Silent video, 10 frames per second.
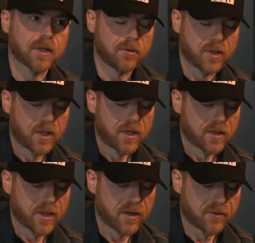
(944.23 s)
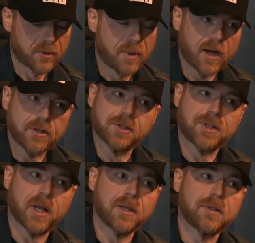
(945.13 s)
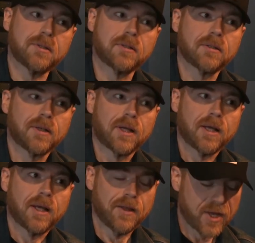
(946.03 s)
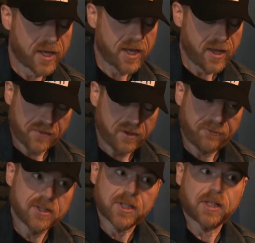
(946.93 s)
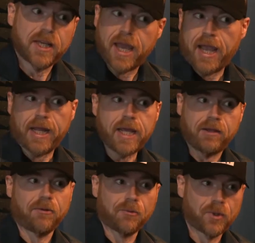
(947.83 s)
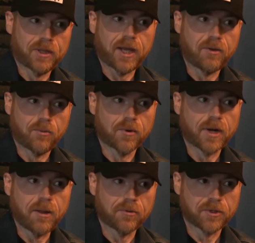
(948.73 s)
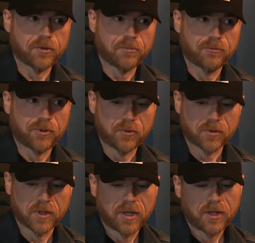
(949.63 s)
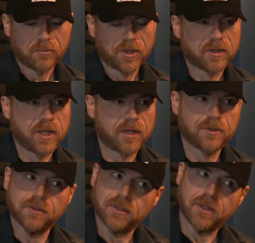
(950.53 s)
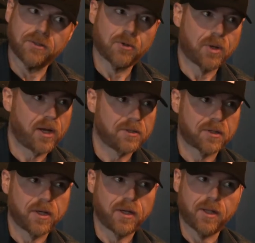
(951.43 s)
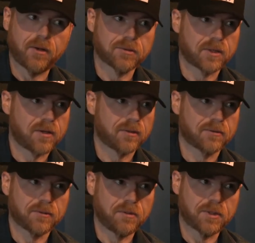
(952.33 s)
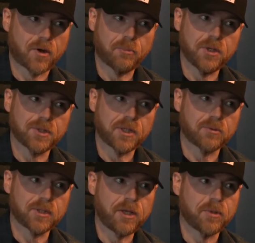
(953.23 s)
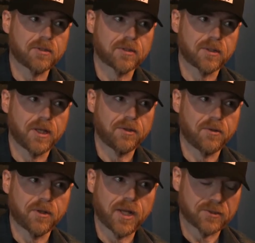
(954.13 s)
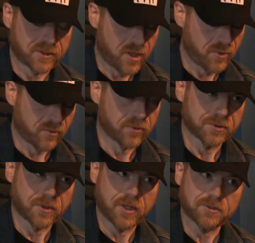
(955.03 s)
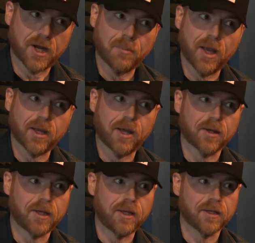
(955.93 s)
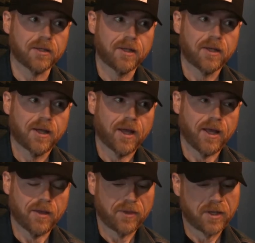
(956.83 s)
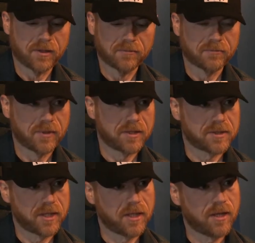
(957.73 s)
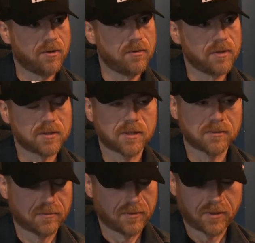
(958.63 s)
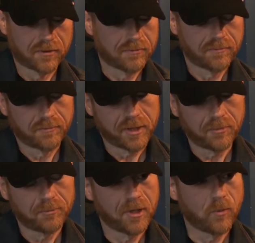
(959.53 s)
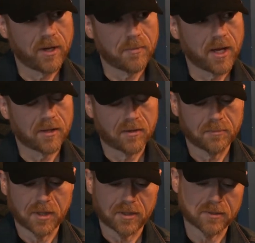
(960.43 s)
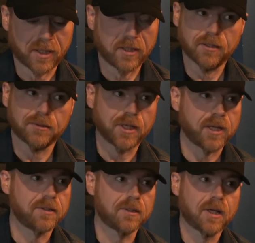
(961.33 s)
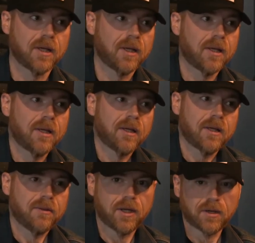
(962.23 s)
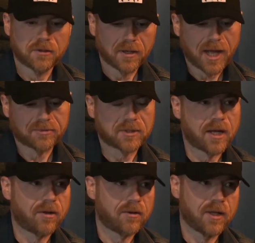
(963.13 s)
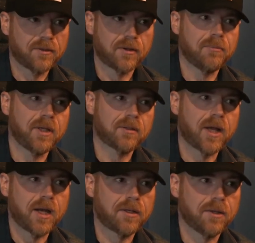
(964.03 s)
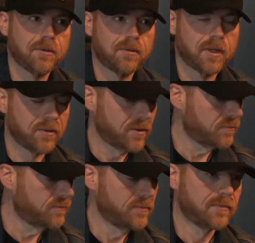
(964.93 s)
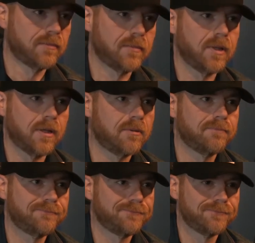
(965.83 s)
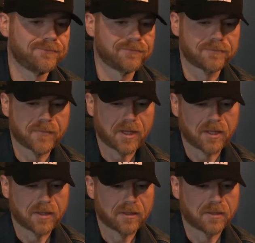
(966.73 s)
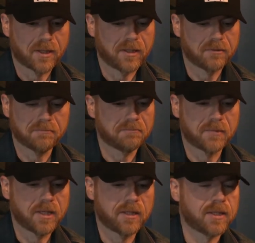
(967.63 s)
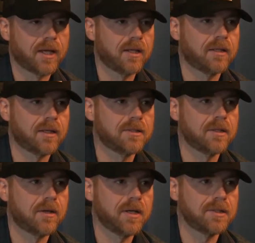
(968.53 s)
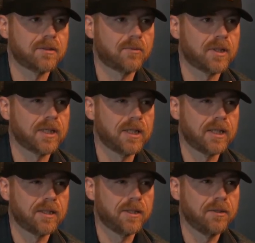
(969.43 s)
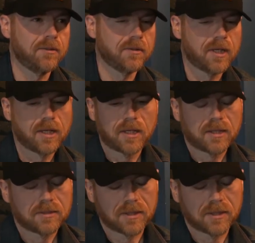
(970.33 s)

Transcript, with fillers: so their their body just changes, and they can't and they physically can't eat what they were able to before, but then your body stretch it'll start you start pushing those limits and yeah. your that stomach will stretch right back out again, and then next thing you know, there people put weight back because they didn't change their lifestyle and their mental attitude and their you know they didn't they didn't take into consideration of what they need to do yeah.